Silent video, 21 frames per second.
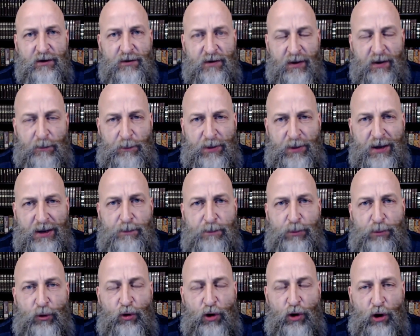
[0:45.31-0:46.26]
that
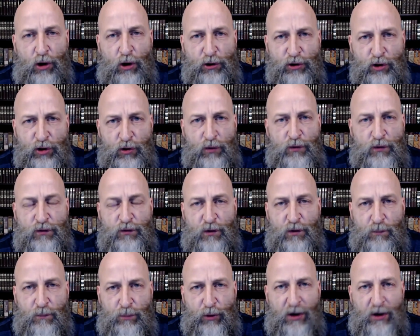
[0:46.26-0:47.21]
people are used to
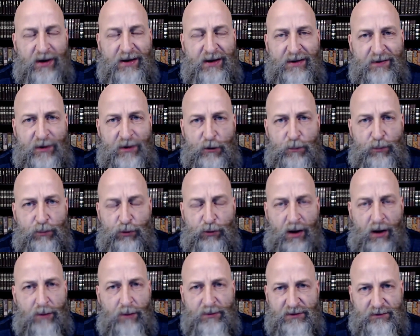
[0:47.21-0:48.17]
breaking their
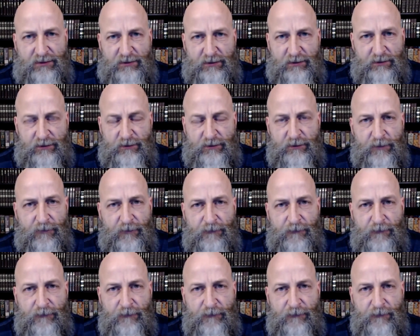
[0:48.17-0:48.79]
promises.